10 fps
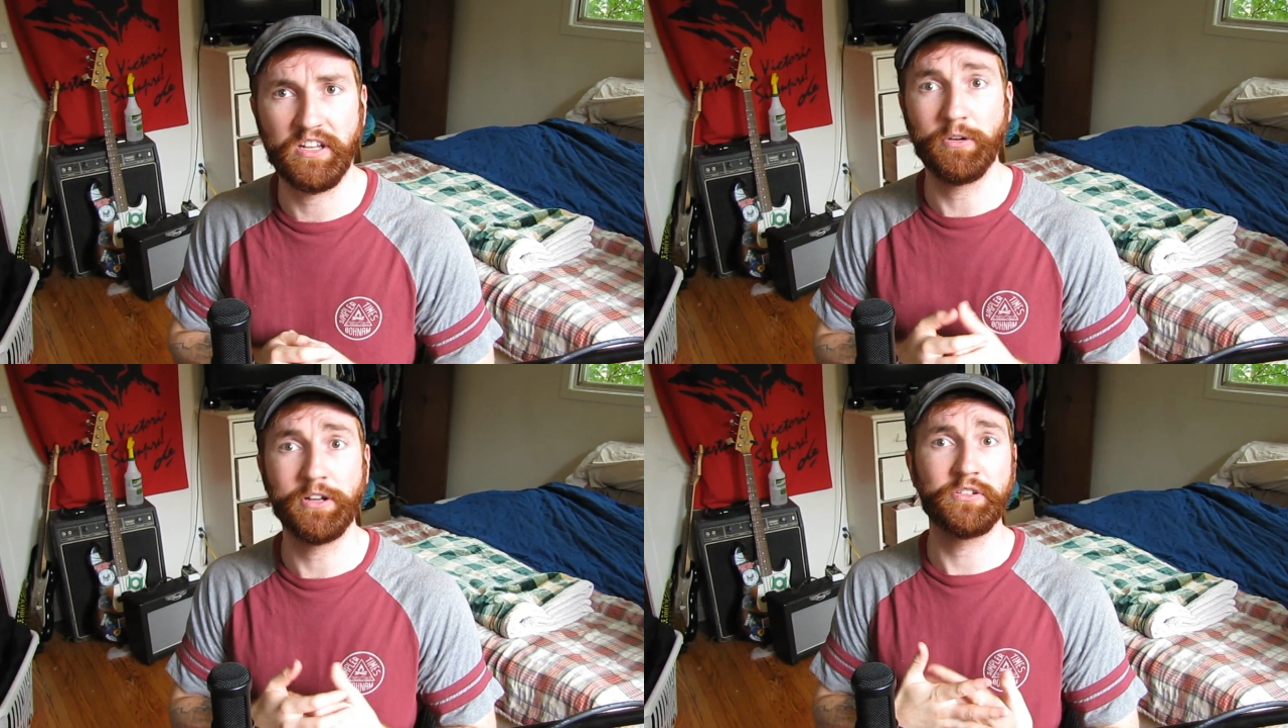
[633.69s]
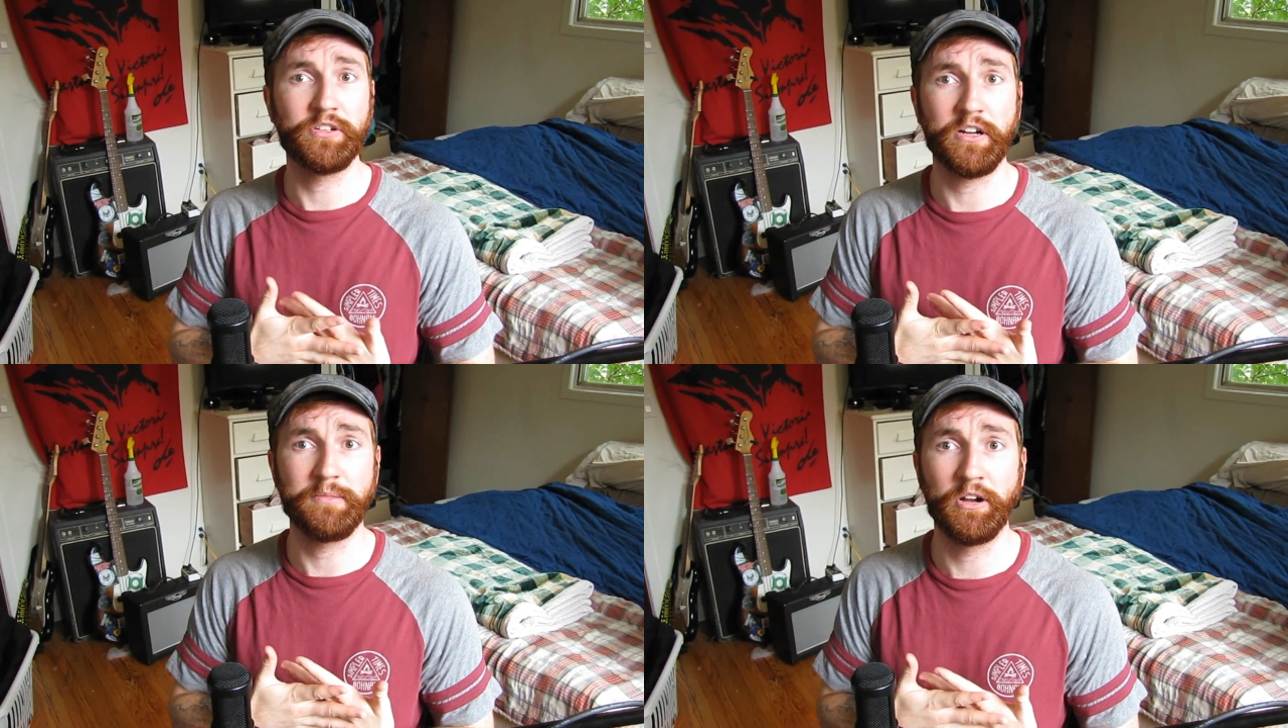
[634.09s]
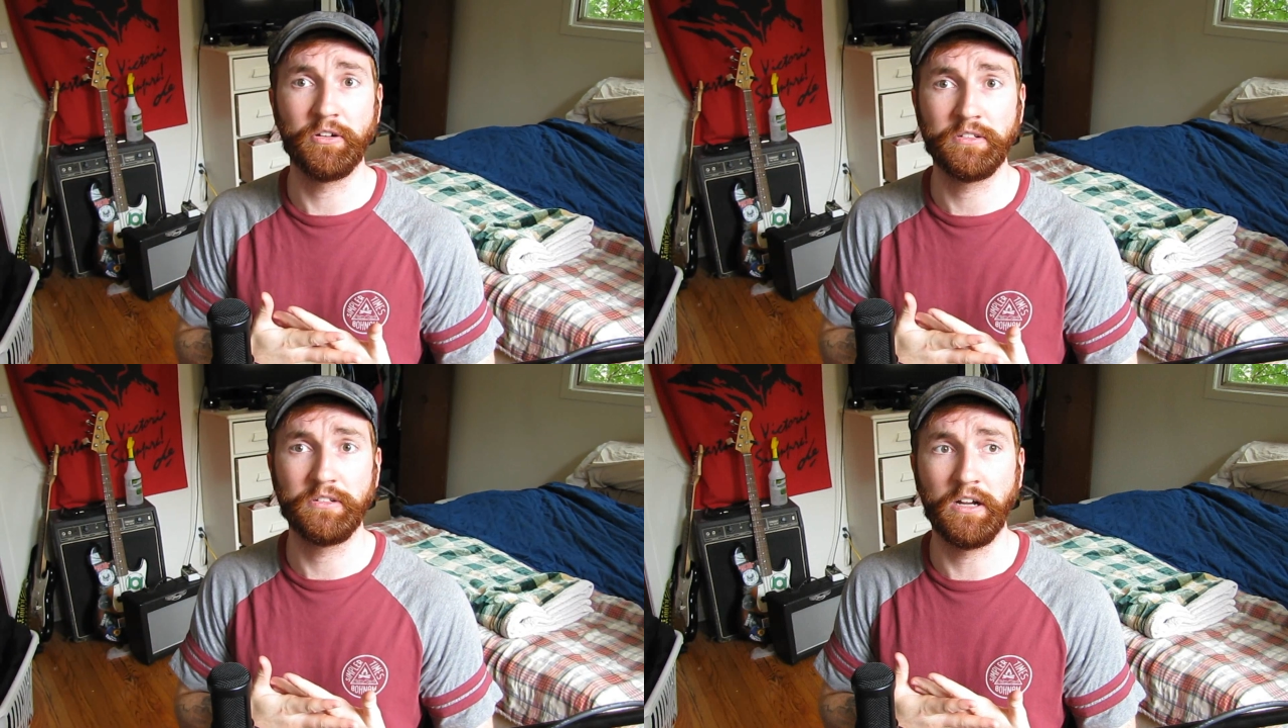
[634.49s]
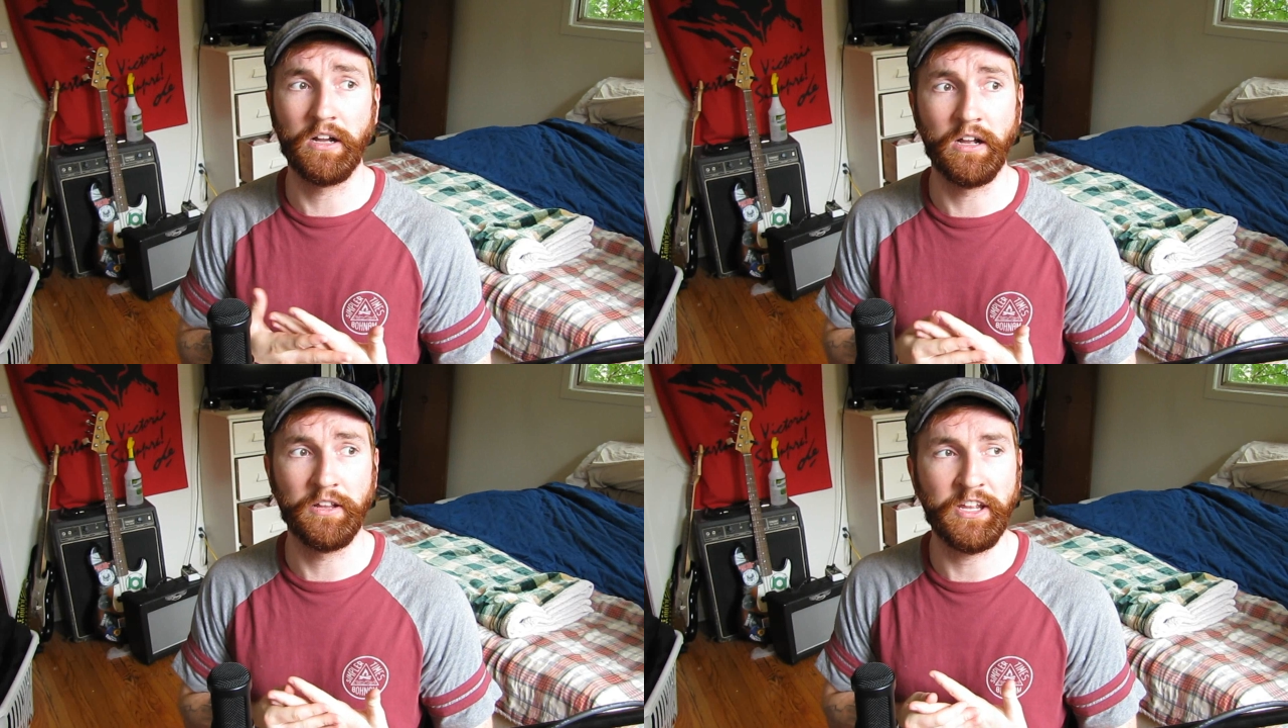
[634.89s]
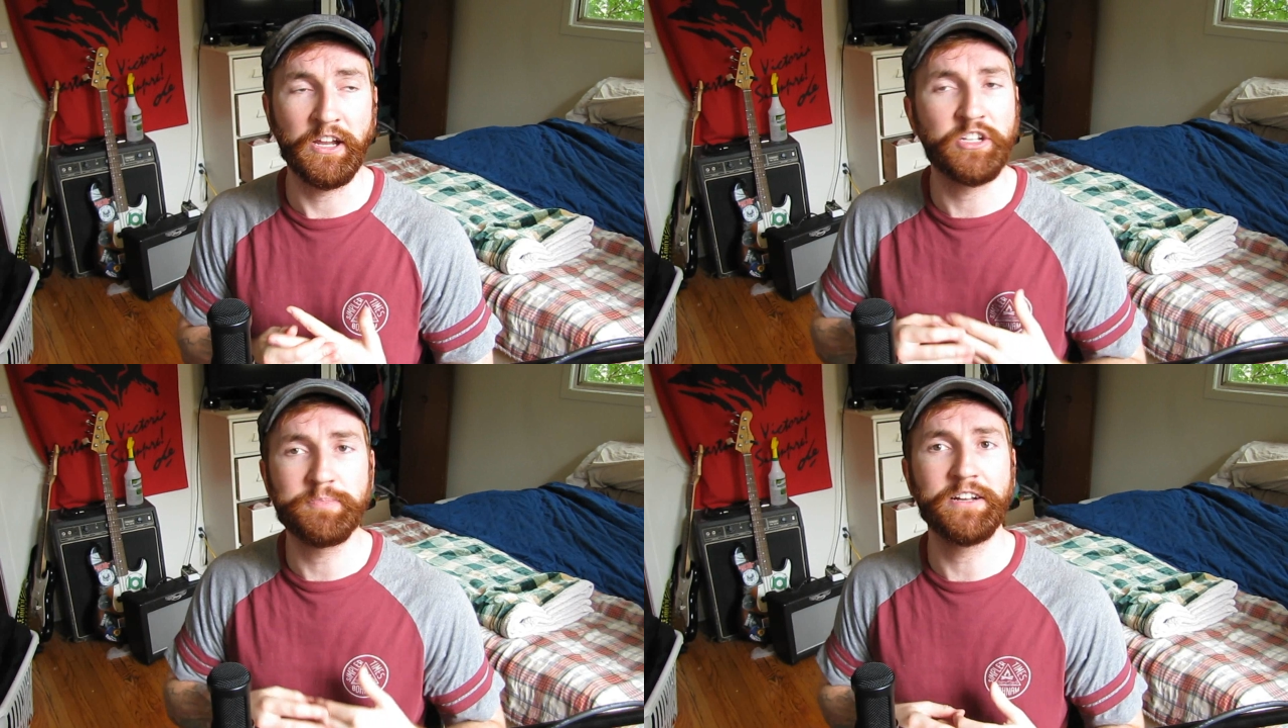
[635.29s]
They wanted to talk about, they
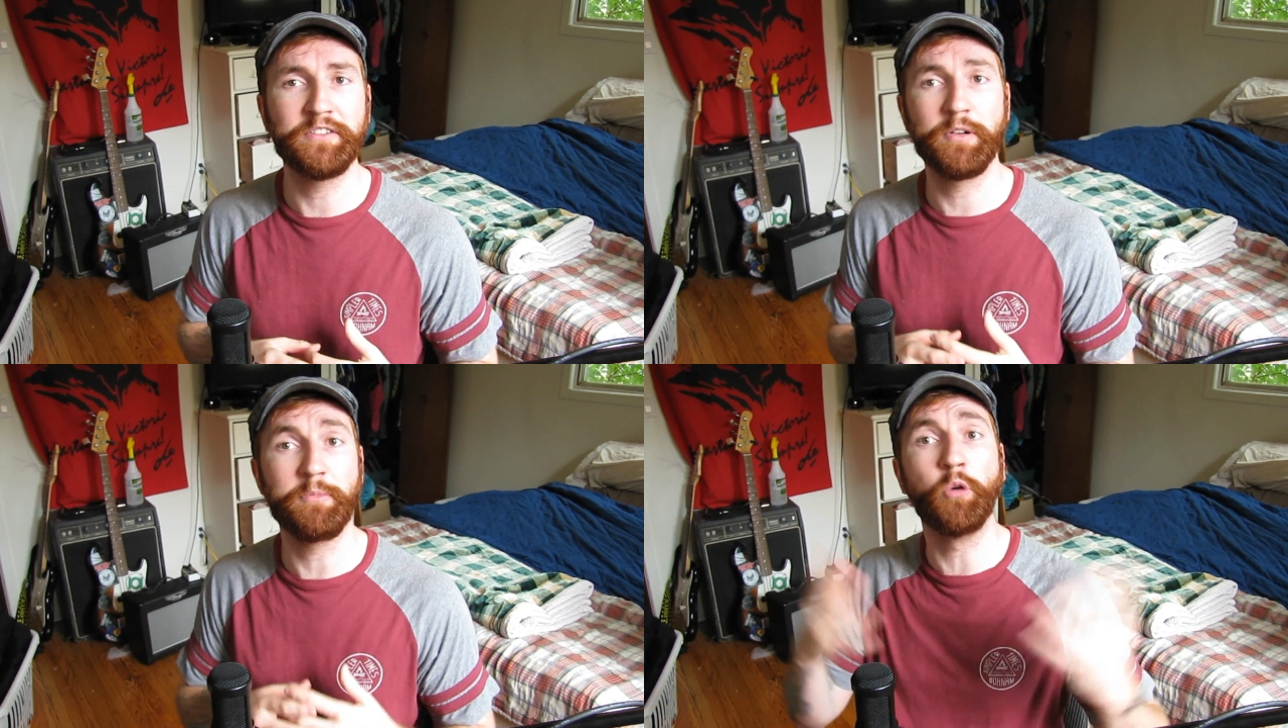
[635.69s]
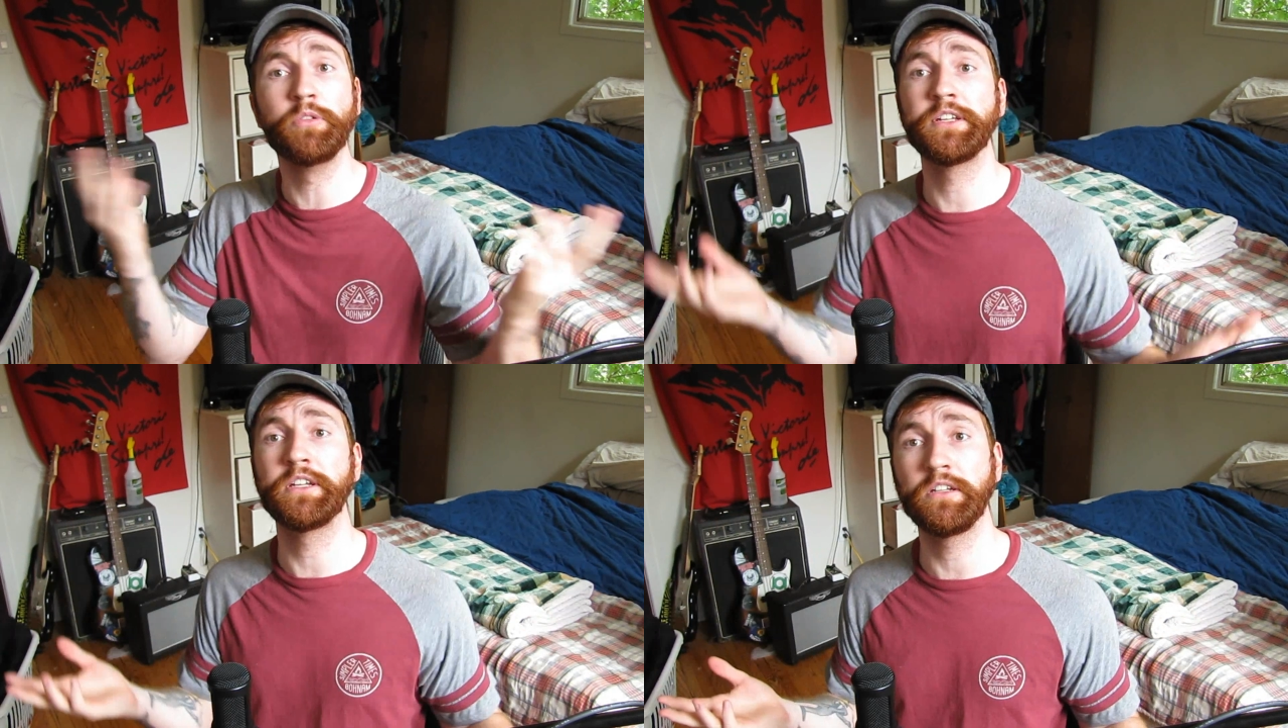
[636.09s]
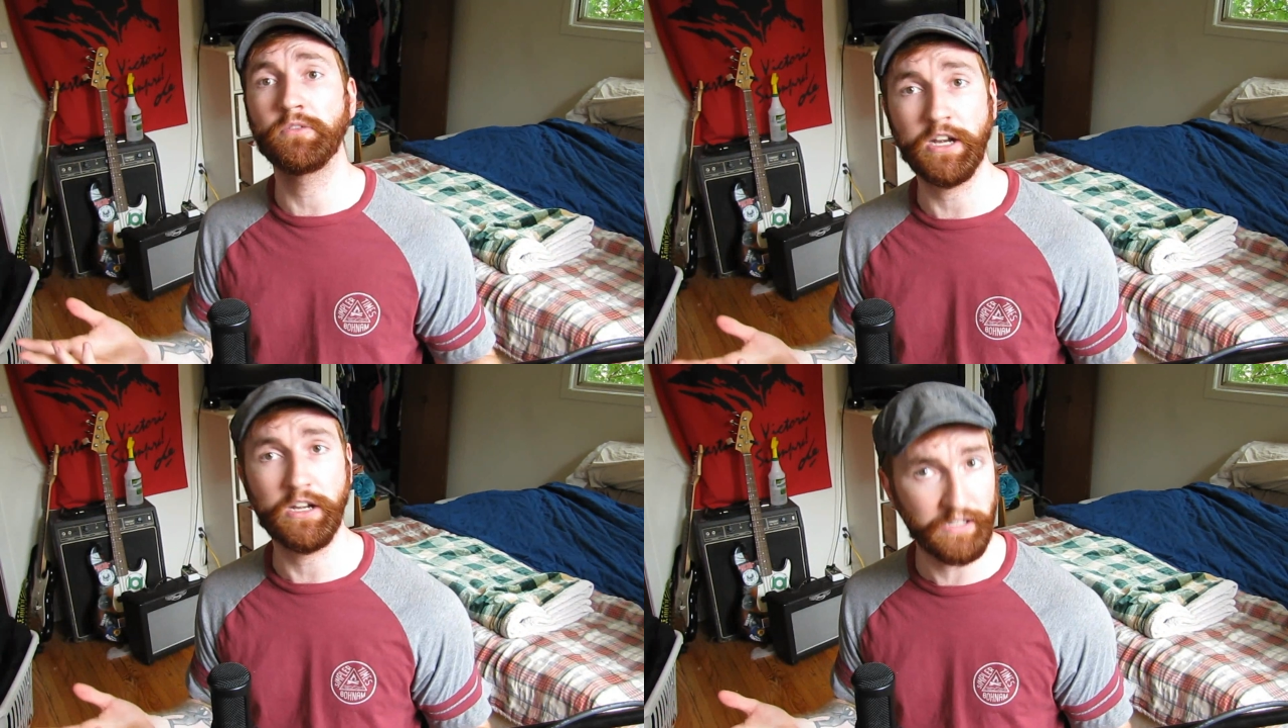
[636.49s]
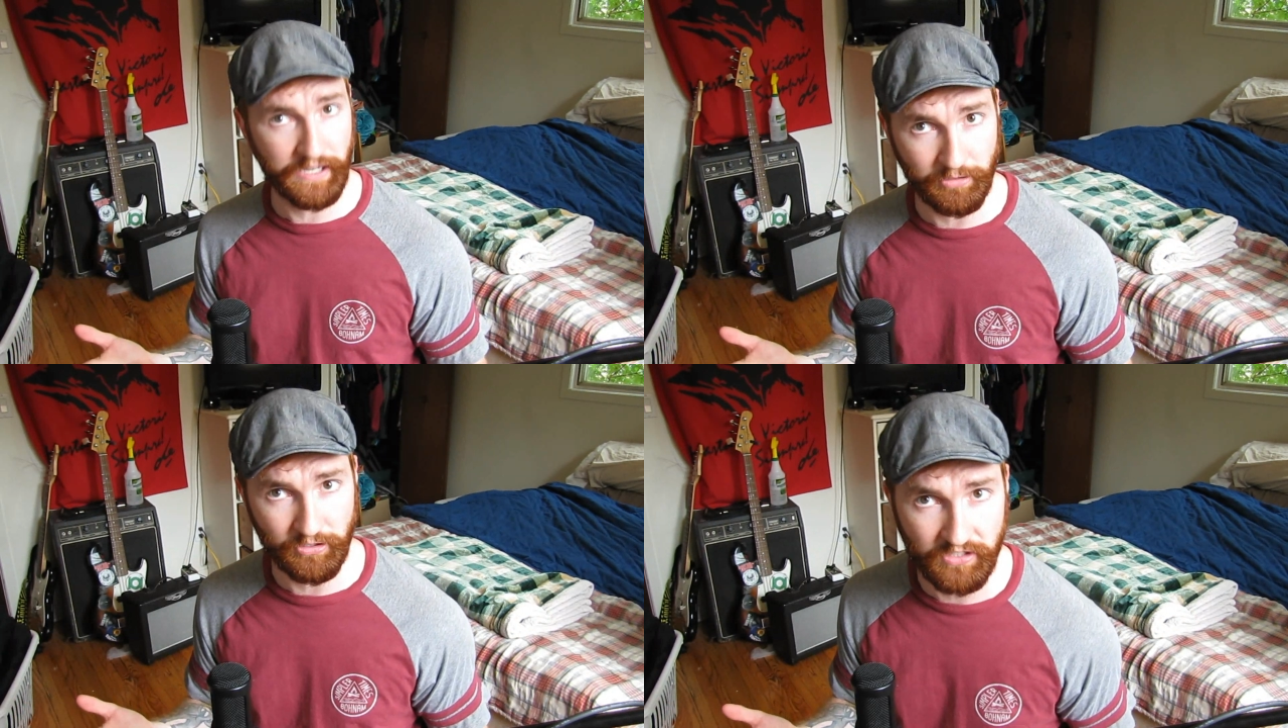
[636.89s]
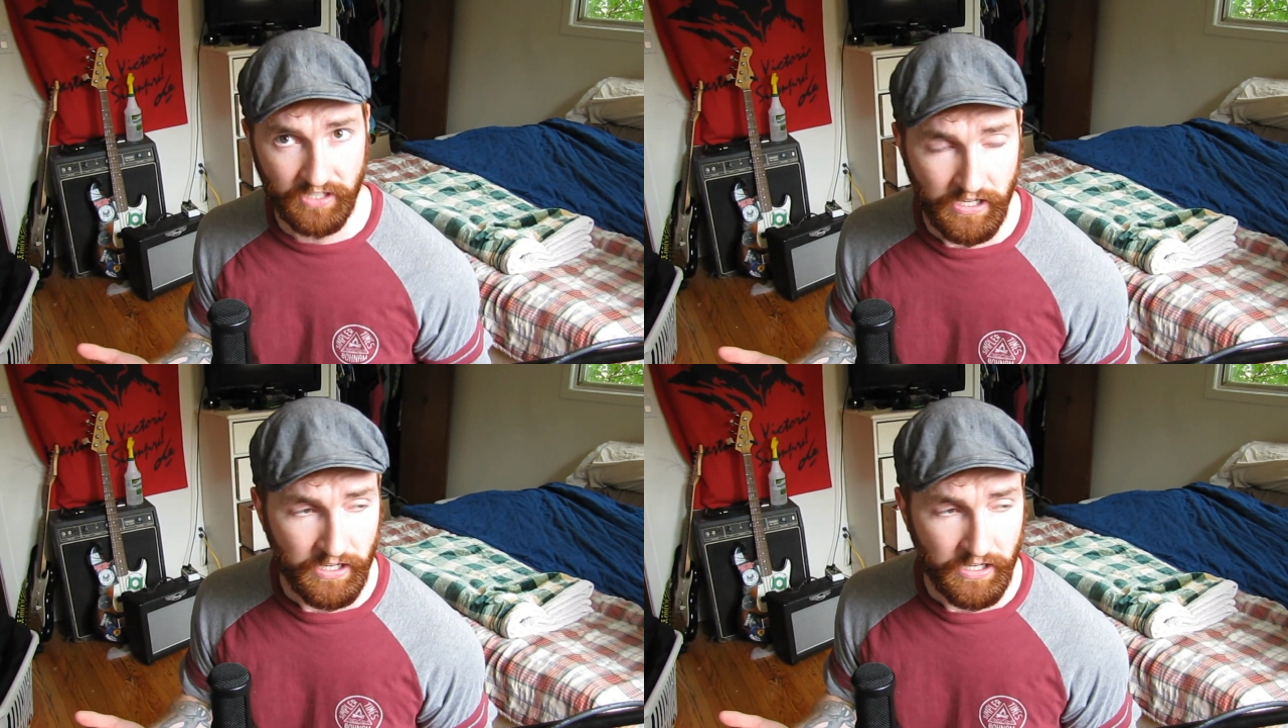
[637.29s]
expanded from only record labels